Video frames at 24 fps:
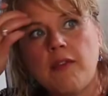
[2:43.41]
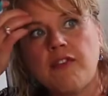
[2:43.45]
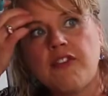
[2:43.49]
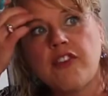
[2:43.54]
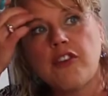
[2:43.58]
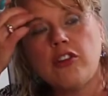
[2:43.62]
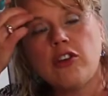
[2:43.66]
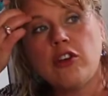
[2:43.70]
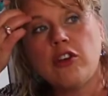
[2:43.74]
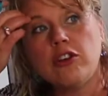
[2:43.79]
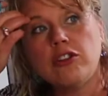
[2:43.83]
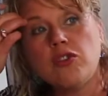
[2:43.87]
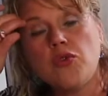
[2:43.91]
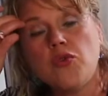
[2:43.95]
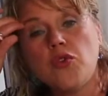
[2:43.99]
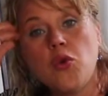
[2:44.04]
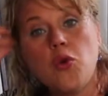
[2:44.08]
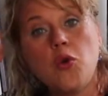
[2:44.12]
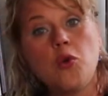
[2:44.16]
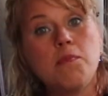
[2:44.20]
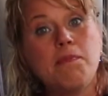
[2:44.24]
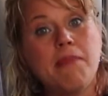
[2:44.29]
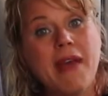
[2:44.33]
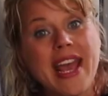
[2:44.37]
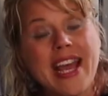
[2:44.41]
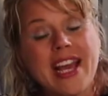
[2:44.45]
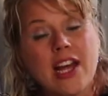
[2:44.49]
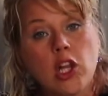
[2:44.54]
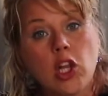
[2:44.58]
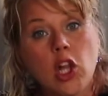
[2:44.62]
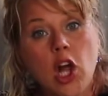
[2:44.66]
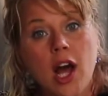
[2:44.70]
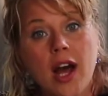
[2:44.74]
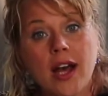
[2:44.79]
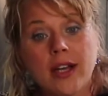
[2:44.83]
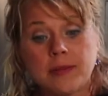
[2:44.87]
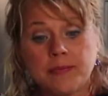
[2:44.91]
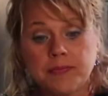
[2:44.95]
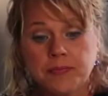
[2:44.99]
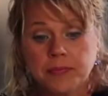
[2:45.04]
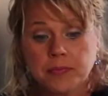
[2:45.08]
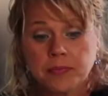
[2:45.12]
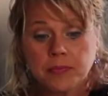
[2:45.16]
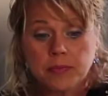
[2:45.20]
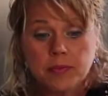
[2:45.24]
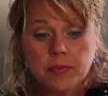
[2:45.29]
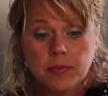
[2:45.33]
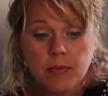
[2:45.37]
For those of you who bake a lot,
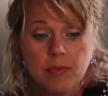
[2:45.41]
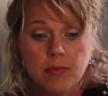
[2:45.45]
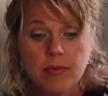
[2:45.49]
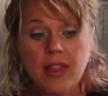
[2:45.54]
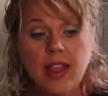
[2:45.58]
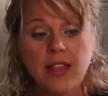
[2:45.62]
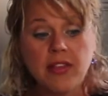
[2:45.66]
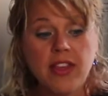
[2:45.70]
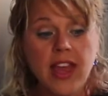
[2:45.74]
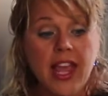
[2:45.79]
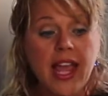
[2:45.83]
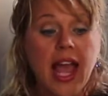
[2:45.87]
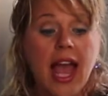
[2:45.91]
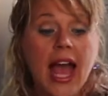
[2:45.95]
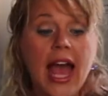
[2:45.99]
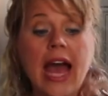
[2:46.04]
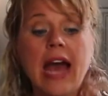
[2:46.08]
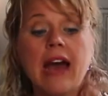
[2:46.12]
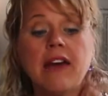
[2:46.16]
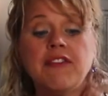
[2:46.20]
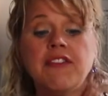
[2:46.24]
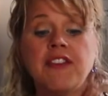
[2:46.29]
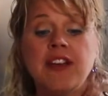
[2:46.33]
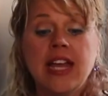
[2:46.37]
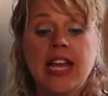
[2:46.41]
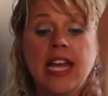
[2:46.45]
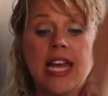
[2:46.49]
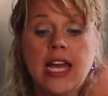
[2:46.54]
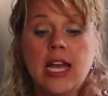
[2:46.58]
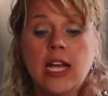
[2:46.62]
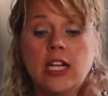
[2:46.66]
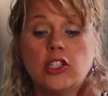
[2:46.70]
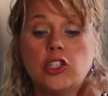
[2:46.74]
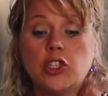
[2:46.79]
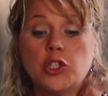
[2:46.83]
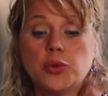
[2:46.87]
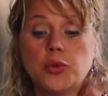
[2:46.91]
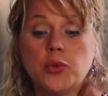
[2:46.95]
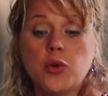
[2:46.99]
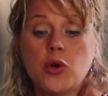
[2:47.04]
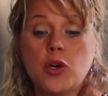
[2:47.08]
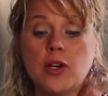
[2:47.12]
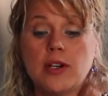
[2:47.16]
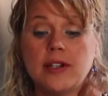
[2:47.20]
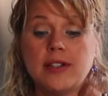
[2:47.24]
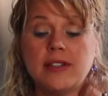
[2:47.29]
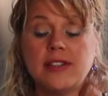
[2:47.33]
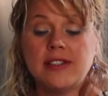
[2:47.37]
they have
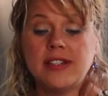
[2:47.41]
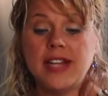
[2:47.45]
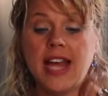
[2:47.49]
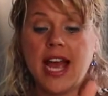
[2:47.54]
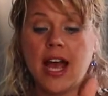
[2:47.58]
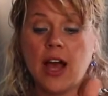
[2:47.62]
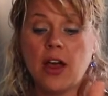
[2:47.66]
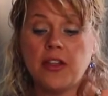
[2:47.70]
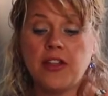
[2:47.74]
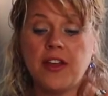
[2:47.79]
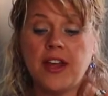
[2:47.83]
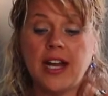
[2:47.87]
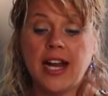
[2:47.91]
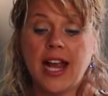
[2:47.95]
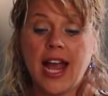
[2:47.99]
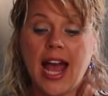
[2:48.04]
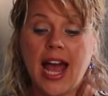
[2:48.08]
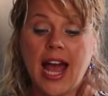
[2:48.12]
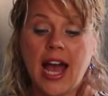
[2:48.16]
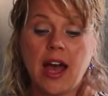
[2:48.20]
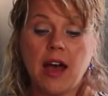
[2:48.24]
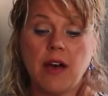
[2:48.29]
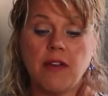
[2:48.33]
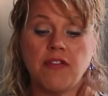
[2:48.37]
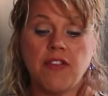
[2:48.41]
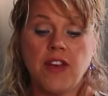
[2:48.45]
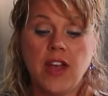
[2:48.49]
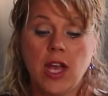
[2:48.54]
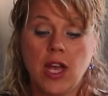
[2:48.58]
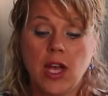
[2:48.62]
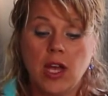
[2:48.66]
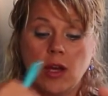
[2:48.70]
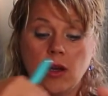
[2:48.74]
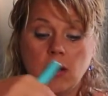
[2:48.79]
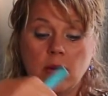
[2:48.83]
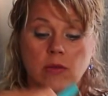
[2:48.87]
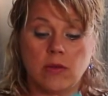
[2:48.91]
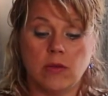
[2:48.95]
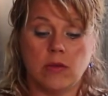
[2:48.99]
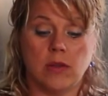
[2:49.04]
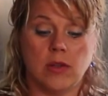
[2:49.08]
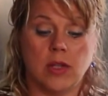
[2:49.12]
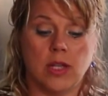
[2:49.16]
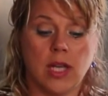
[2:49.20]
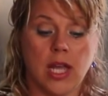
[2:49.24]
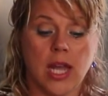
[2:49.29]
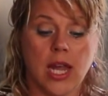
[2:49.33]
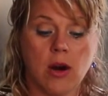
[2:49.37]
drawers now that have
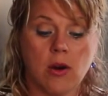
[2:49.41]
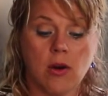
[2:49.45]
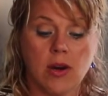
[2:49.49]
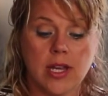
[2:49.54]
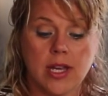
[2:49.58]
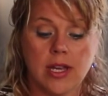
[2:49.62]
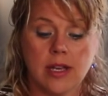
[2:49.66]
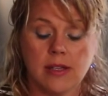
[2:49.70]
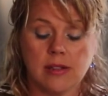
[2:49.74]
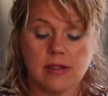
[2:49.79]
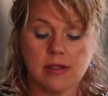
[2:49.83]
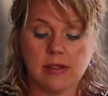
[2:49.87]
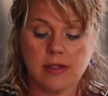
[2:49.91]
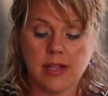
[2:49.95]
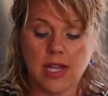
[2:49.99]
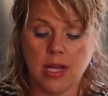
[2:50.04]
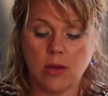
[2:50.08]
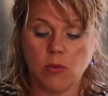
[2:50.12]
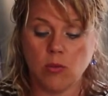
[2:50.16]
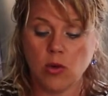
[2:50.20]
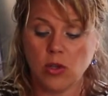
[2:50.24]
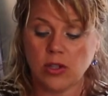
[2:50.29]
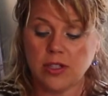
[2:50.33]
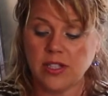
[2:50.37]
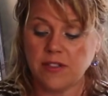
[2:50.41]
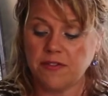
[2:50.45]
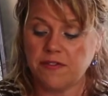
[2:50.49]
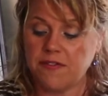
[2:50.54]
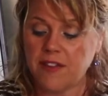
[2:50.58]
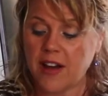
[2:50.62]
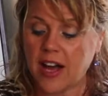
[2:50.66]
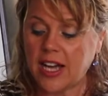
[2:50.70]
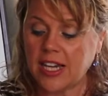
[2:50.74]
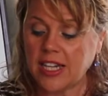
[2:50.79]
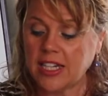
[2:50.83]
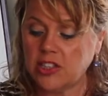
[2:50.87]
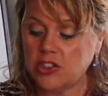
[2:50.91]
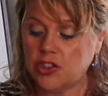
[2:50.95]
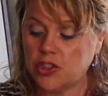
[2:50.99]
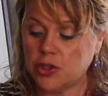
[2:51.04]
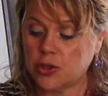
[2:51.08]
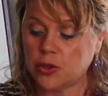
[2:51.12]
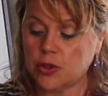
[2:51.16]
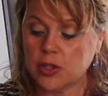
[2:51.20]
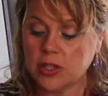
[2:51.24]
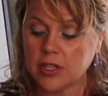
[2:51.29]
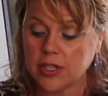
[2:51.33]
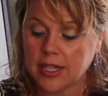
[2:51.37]
areas that will divide
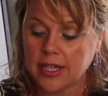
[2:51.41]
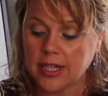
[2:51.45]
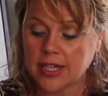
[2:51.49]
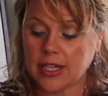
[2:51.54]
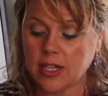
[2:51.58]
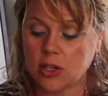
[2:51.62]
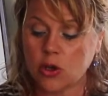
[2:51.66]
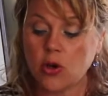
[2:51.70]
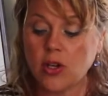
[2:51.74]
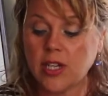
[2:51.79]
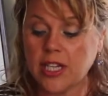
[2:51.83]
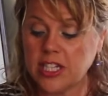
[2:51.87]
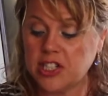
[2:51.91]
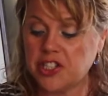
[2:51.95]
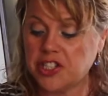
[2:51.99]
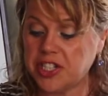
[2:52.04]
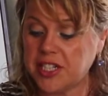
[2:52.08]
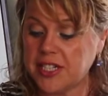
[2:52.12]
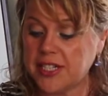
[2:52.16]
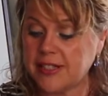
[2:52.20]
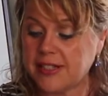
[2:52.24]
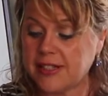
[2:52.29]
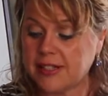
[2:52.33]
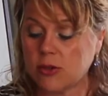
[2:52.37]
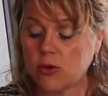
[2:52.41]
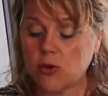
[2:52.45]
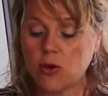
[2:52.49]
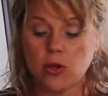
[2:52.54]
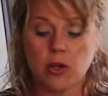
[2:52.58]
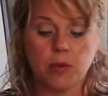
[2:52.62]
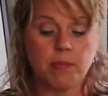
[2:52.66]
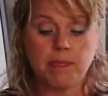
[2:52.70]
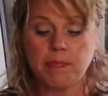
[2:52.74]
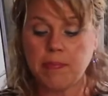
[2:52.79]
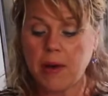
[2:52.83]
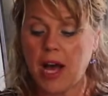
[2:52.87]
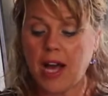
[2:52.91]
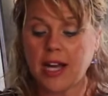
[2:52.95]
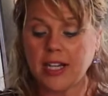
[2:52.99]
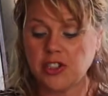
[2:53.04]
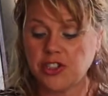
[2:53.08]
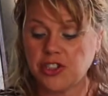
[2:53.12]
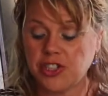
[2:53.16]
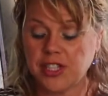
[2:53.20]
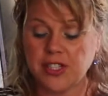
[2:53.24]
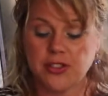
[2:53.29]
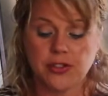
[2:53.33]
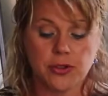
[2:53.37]
your cookie sheets or pie
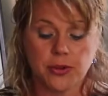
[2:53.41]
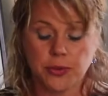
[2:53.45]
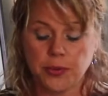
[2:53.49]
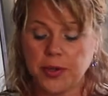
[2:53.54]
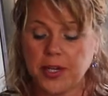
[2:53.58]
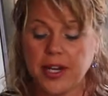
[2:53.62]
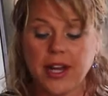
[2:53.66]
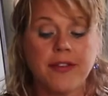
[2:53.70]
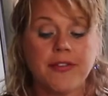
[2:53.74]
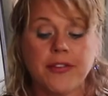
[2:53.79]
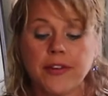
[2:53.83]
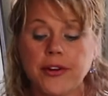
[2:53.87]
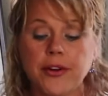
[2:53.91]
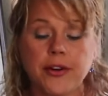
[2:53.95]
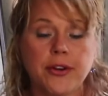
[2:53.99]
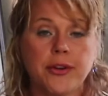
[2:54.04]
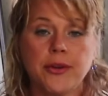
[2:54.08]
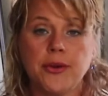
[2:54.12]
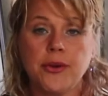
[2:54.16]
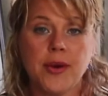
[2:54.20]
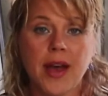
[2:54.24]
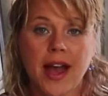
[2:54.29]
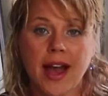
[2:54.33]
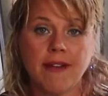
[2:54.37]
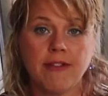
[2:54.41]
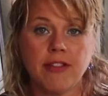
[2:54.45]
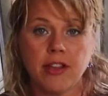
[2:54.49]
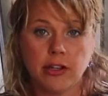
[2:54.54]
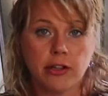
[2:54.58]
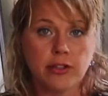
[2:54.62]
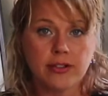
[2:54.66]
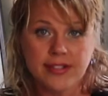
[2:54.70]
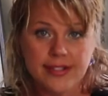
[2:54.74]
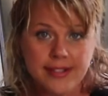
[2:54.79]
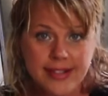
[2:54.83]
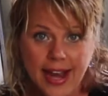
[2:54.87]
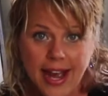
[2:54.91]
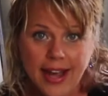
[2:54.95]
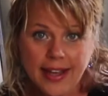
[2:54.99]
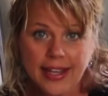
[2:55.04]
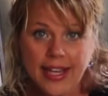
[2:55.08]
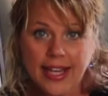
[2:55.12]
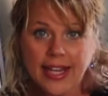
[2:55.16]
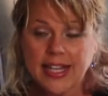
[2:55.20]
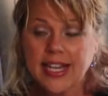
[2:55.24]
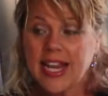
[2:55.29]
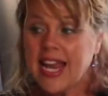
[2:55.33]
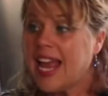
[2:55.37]
sheets or whatever you have that you're
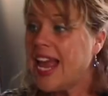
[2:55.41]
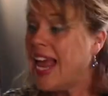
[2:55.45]
stacking,